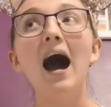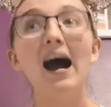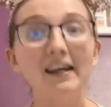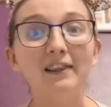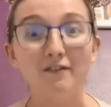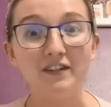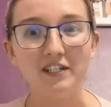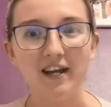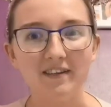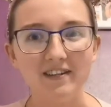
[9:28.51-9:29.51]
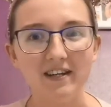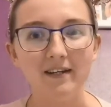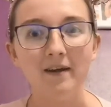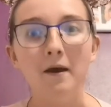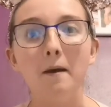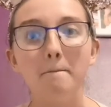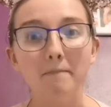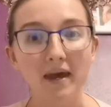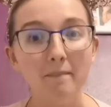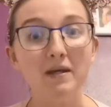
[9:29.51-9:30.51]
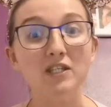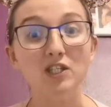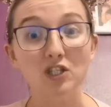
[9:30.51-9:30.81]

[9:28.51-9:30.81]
I love Enchanted. Pip is